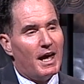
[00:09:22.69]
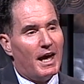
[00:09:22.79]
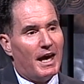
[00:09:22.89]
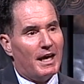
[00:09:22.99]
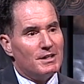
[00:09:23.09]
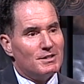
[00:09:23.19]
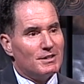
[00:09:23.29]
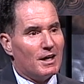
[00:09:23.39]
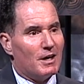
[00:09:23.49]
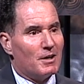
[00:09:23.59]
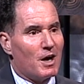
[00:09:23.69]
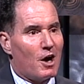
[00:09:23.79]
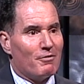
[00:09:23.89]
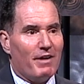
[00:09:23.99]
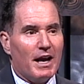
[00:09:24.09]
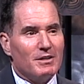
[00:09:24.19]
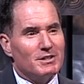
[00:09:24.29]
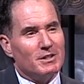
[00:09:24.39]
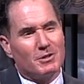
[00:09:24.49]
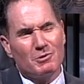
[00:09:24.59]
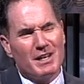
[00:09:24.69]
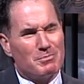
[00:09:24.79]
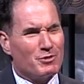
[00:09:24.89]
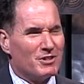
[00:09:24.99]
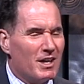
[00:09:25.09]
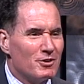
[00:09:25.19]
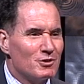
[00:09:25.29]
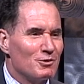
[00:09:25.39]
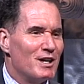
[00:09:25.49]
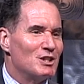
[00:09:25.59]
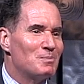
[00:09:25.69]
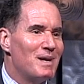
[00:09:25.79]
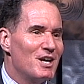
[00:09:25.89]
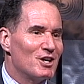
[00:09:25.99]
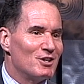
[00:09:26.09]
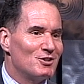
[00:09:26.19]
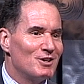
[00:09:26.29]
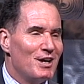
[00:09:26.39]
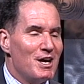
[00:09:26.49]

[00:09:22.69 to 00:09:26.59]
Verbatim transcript: And uh, our faculty are great presenters, they're great speakers,